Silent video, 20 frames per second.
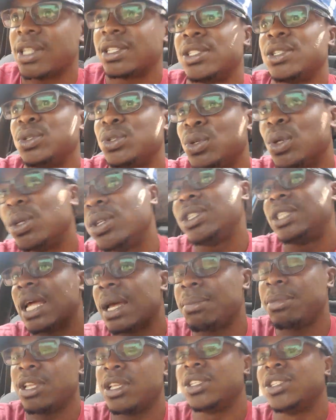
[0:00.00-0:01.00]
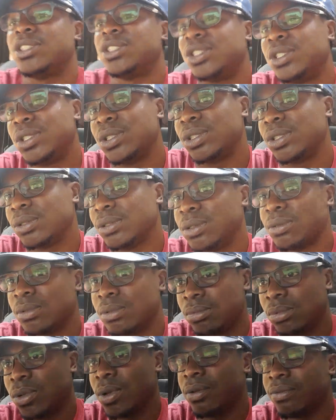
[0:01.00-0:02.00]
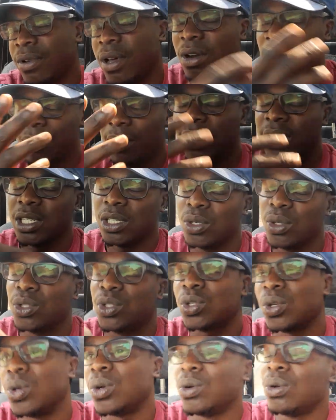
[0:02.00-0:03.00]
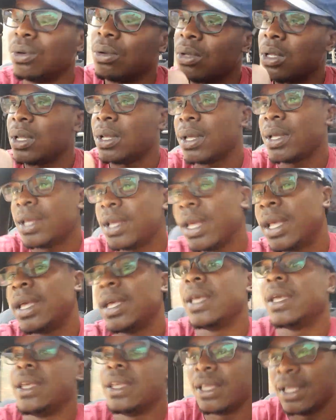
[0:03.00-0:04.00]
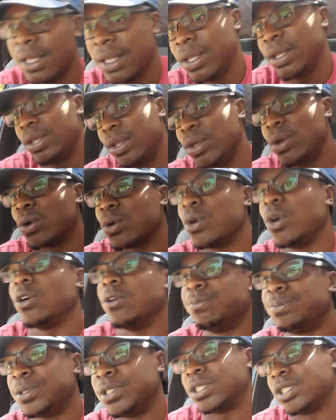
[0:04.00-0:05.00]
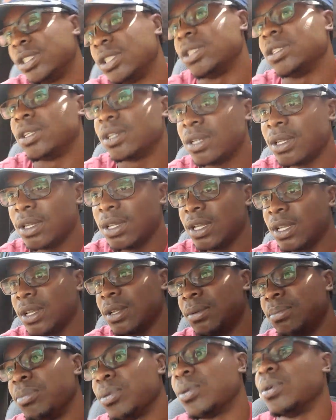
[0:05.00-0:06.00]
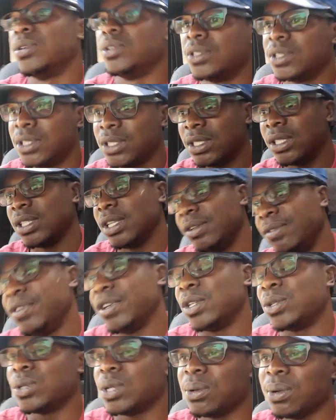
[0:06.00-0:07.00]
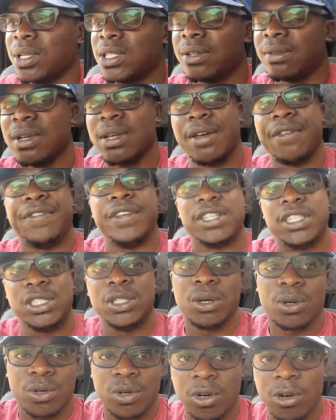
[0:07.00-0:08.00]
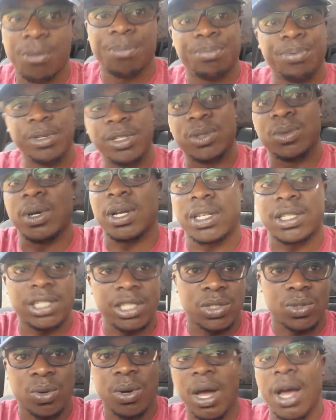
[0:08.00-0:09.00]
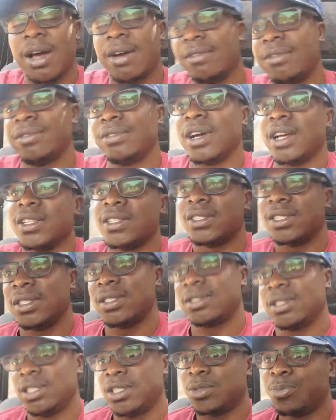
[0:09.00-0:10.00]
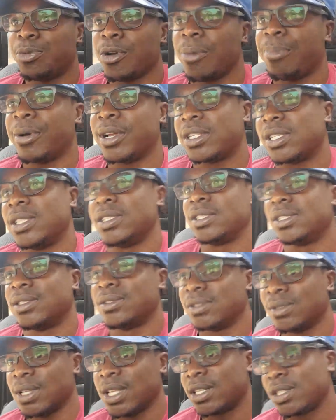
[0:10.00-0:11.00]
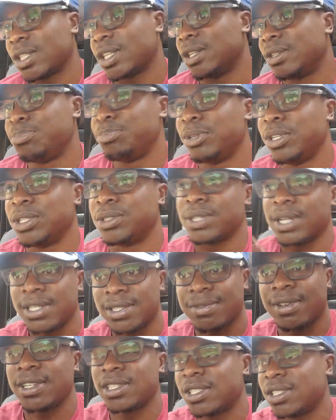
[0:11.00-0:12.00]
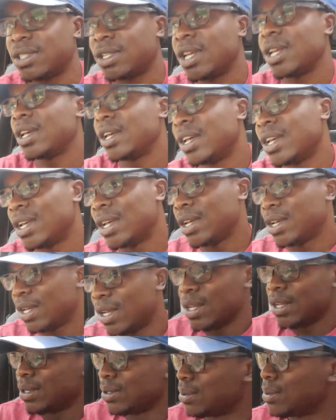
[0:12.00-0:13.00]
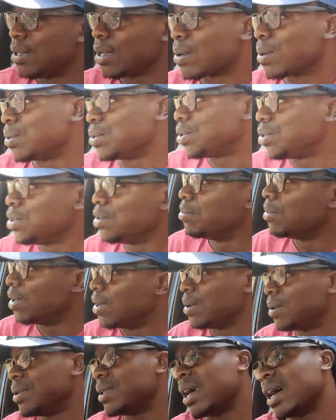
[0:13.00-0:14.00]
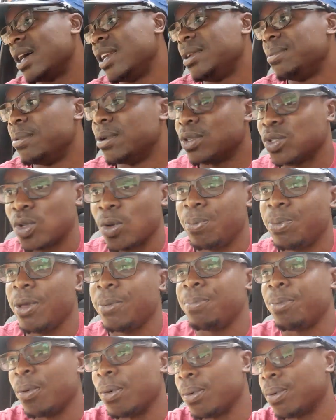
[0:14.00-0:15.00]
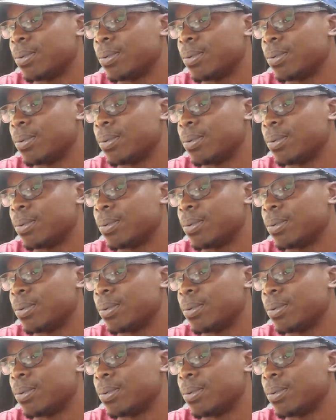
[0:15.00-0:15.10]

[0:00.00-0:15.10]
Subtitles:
that you don't damage the environment and also your crops, because eventually whatever you're feeding your crop is what it will have as properties that can be transferred to the consumer, whether animals or people.